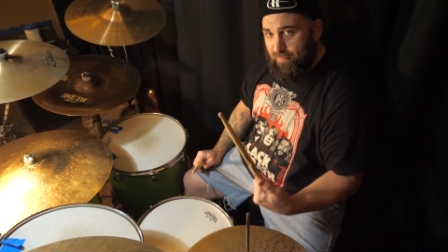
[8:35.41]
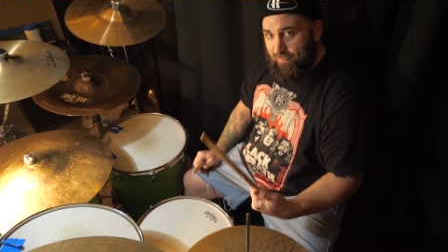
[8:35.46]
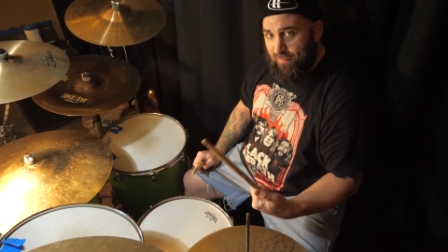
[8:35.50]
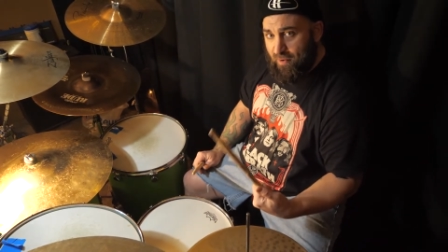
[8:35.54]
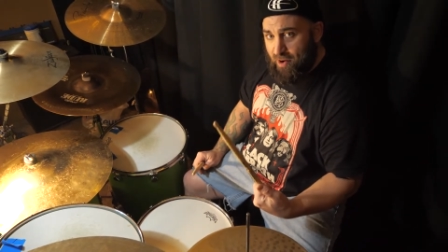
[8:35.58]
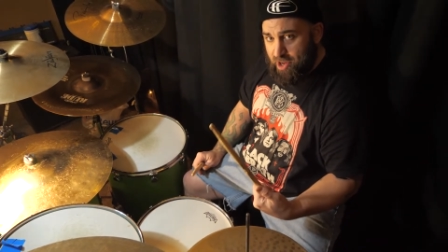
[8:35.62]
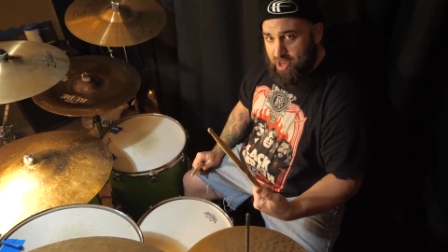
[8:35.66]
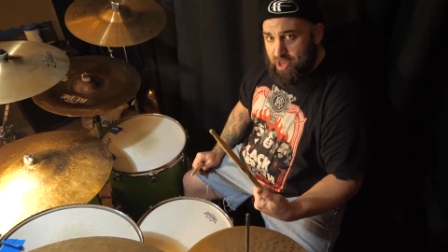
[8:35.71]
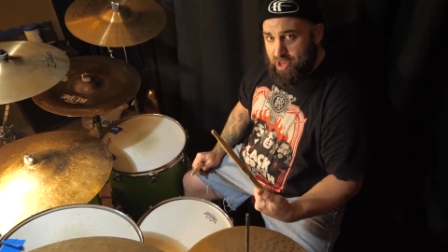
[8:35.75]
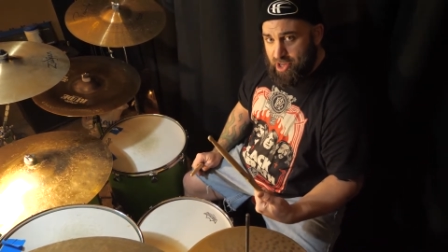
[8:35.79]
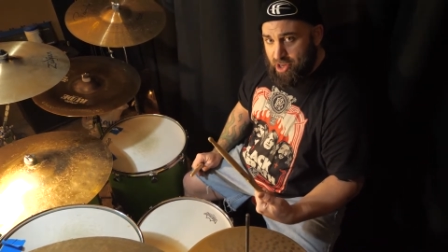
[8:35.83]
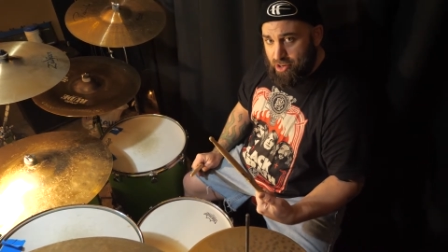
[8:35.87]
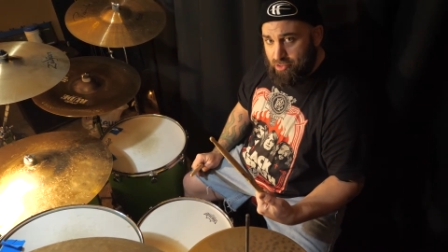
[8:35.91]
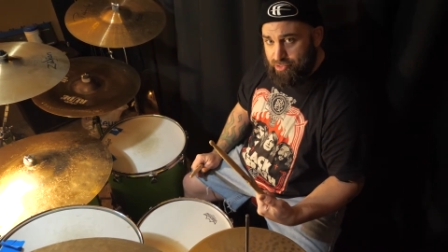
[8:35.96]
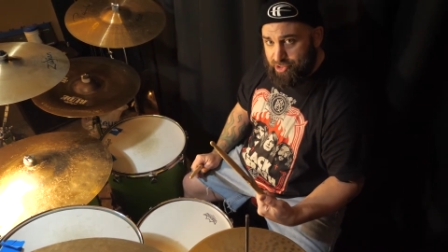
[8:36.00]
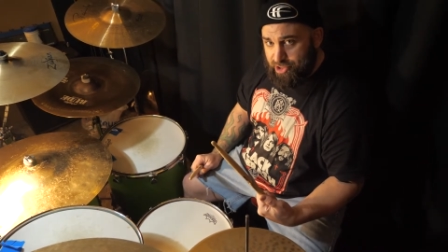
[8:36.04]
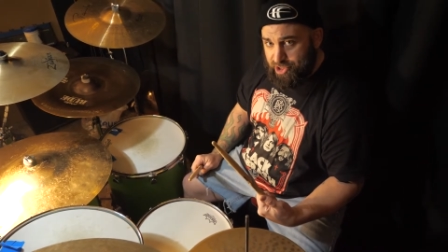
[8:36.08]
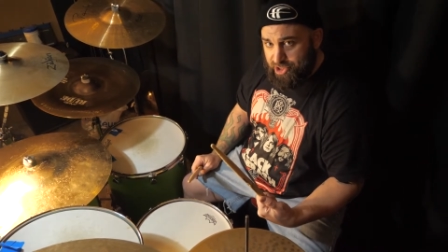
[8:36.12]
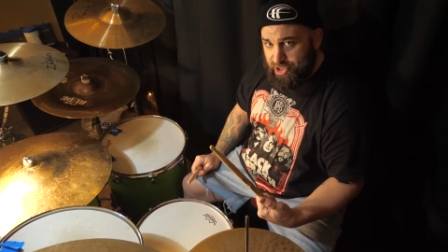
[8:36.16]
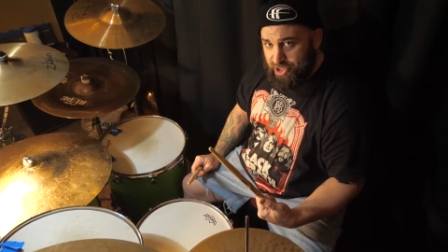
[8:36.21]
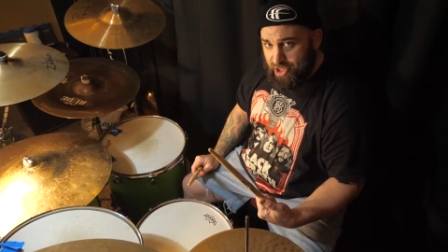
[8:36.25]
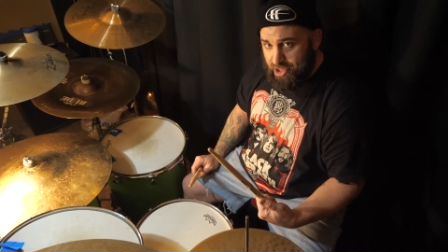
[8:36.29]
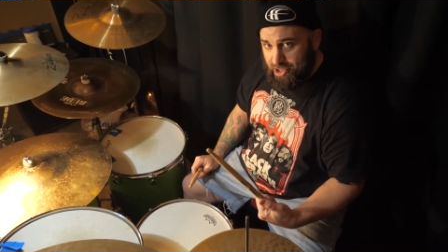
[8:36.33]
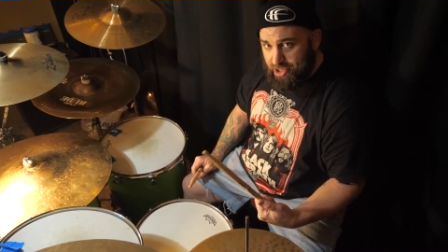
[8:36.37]
fucking kills
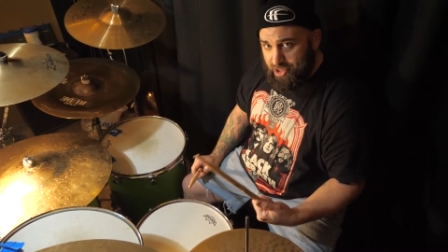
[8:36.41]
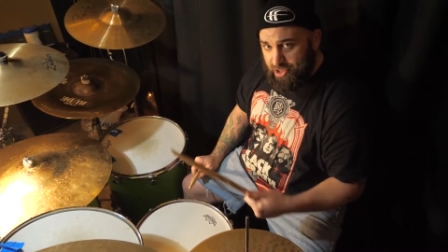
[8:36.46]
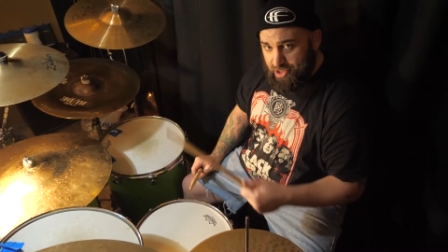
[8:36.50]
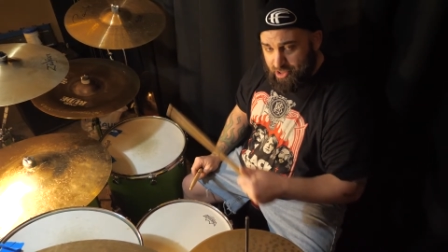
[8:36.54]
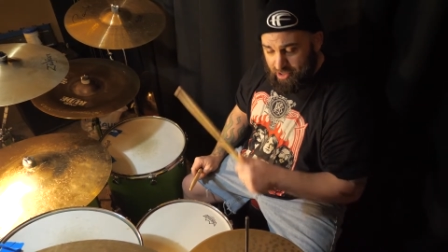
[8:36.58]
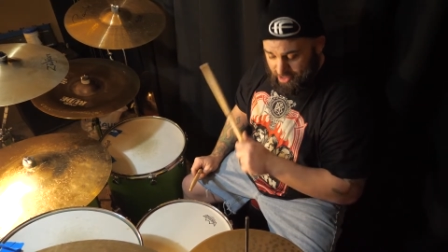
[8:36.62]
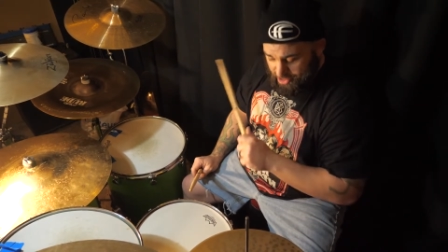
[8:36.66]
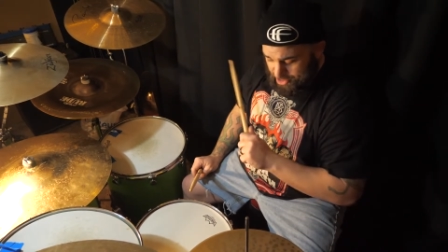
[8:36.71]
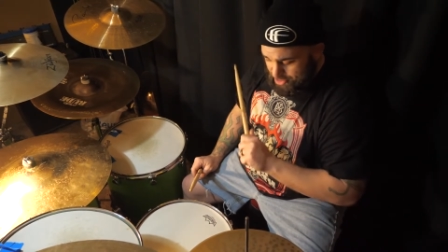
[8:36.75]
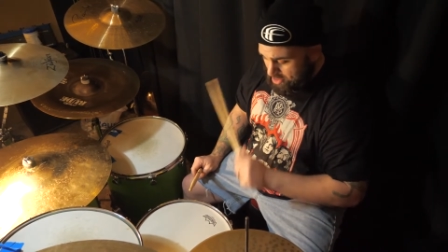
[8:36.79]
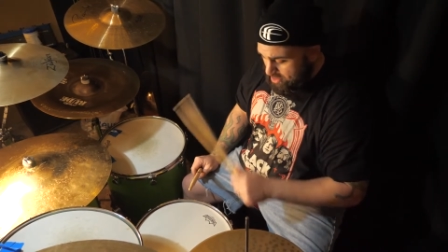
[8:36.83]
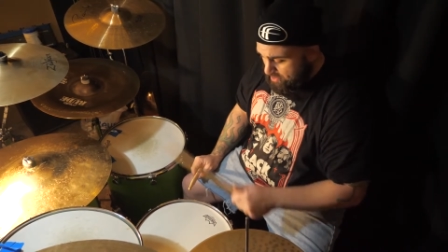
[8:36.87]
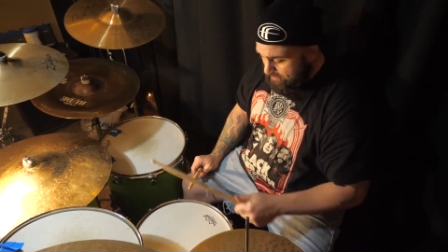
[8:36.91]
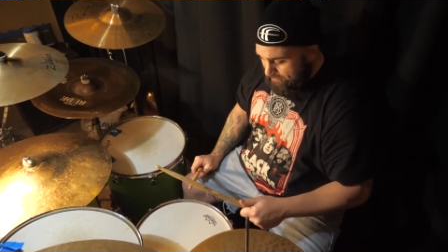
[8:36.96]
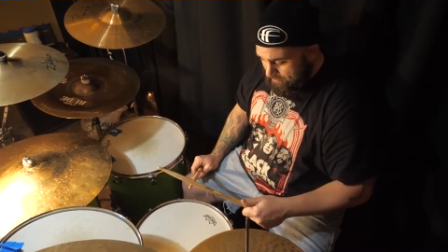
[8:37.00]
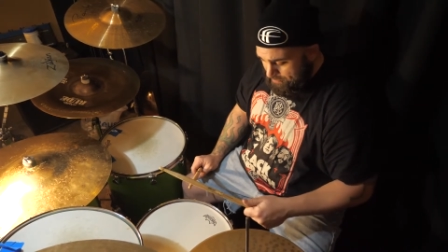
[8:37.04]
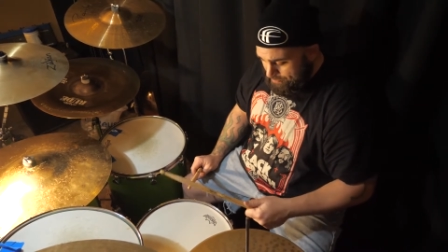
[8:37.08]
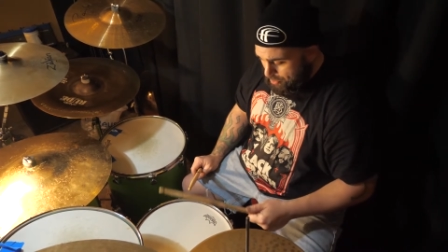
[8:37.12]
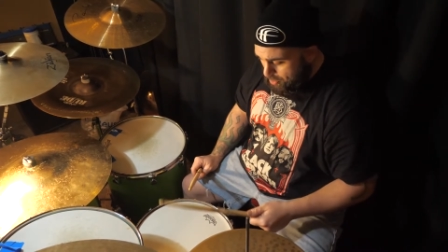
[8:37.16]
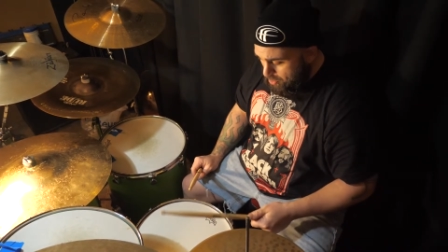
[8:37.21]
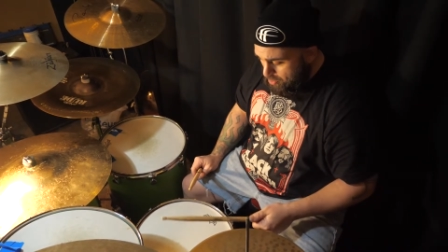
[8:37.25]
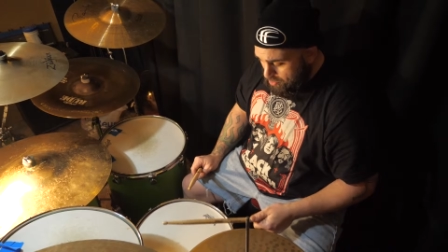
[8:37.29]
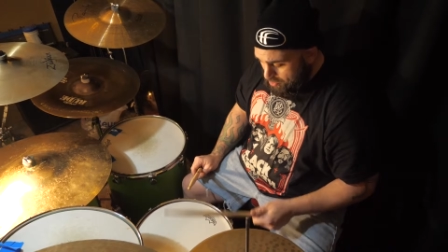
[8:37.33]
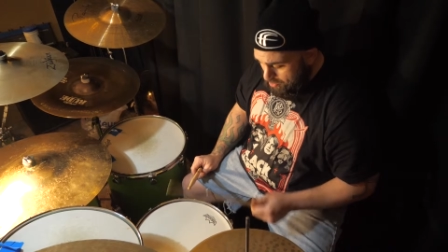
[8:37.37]
your sticks. So if you
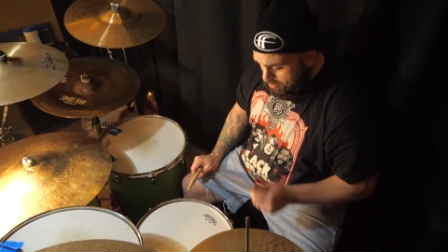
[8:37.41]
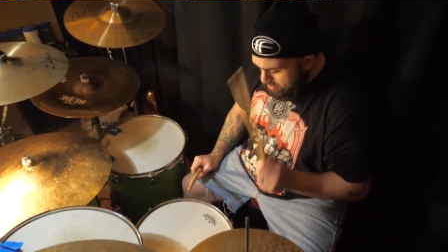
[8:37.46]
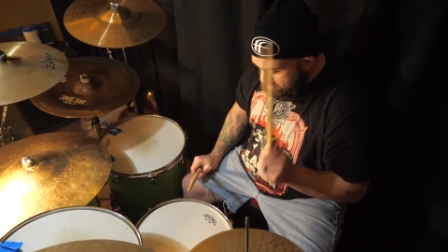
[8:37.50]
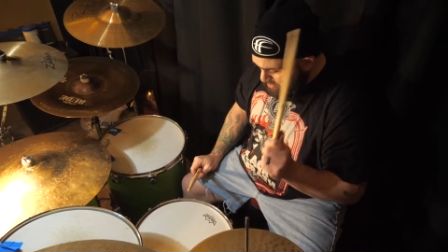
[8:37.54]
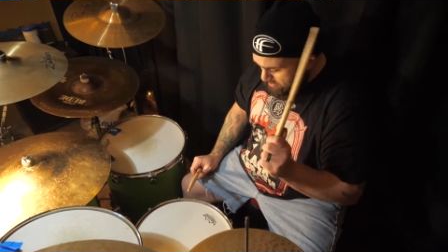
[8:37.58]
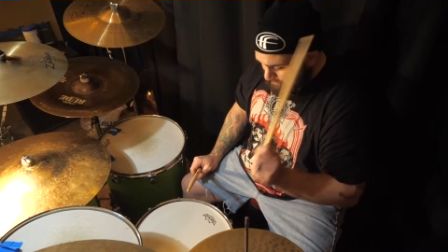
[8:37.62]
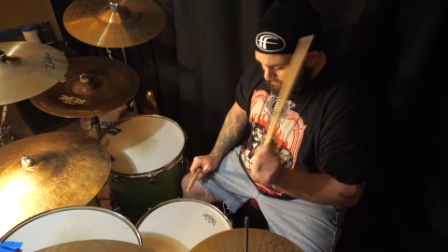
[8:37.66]
pull,